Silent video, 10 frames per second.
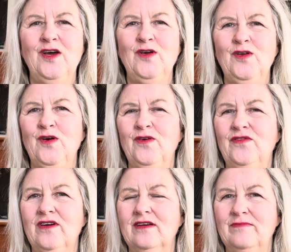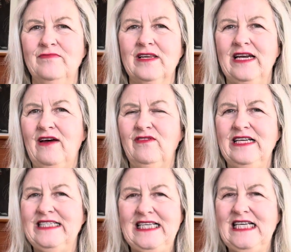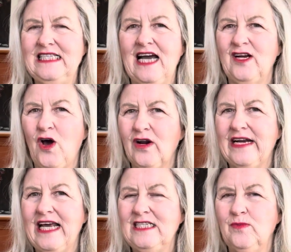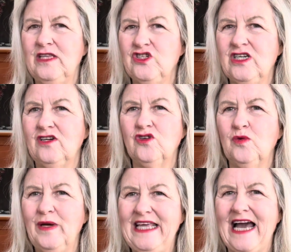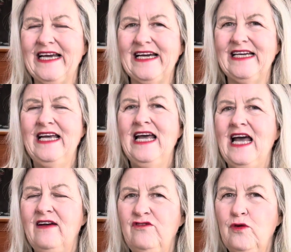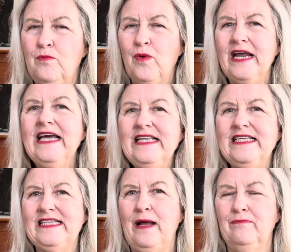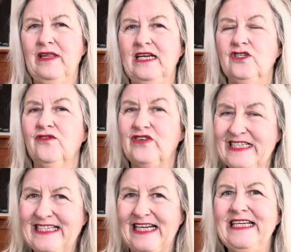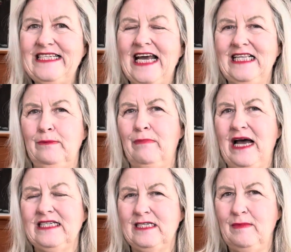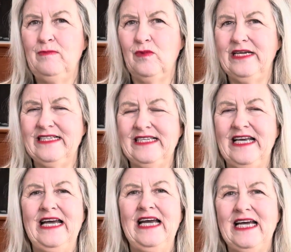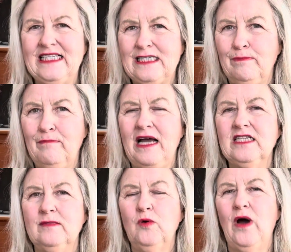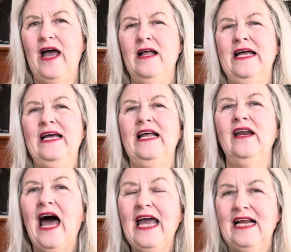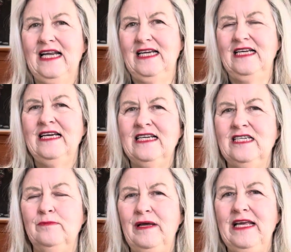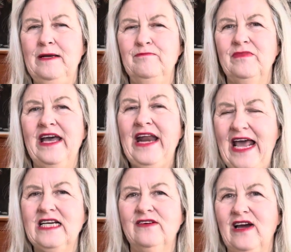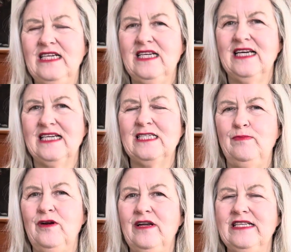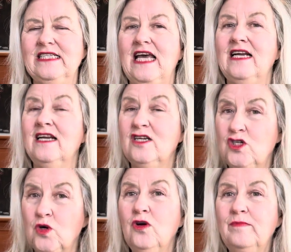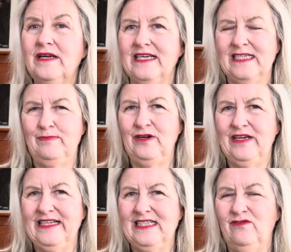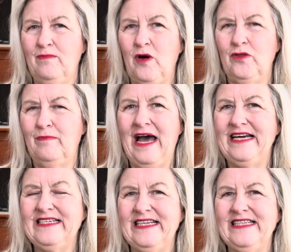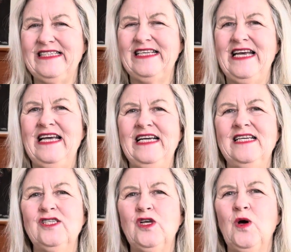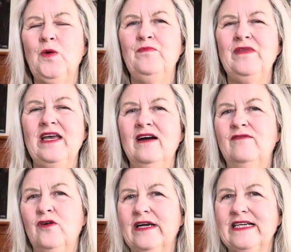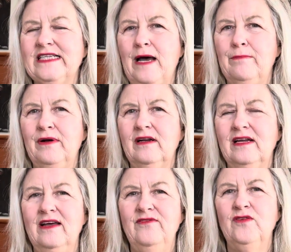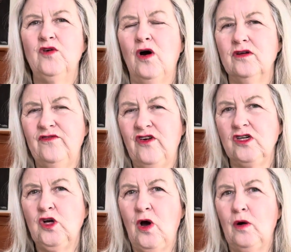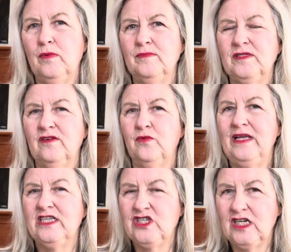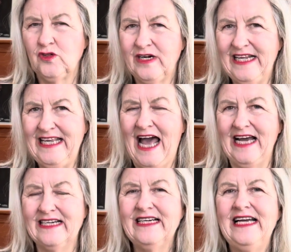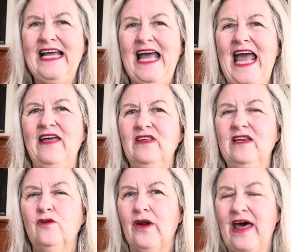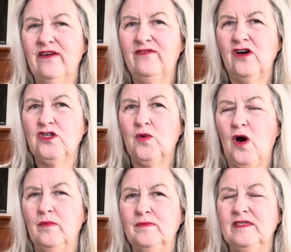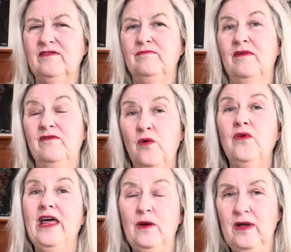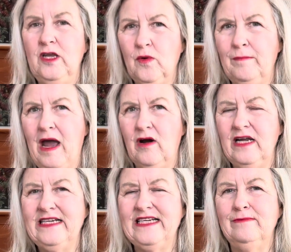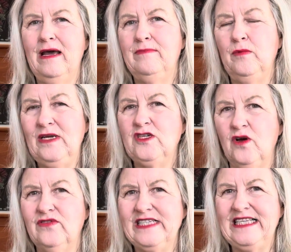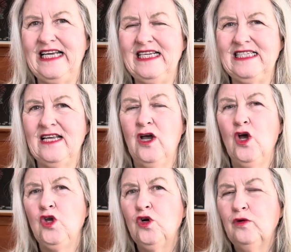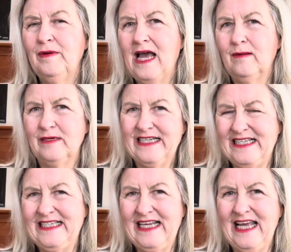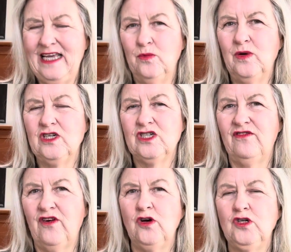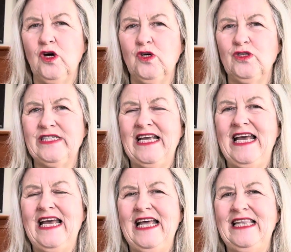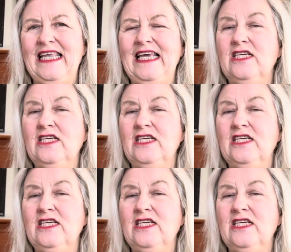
you know, for lovely seaside holidays when the children were younger, if you bring in something to facilitate the past memories, it's much more likely to be an activating experience and an enjoyable experience for both parties. So, for example, if you've got photo albums of when the children are young, and then you've got other photo albums of before that when you were married and maybe went overseas, you'll be able to see which photos the